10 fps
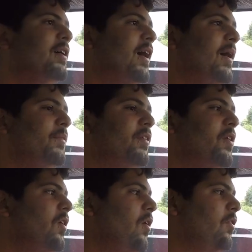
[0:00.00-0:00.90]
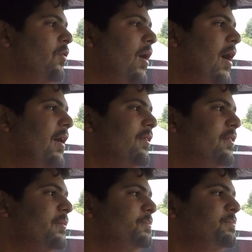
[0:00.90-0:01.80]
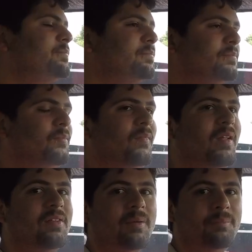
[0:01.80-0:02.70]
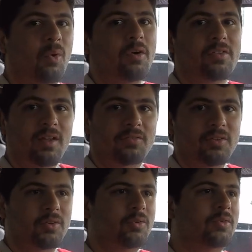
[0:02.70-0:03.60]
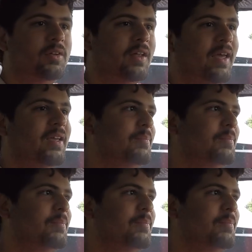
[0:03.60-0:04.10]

This car also has some more stuff to do, like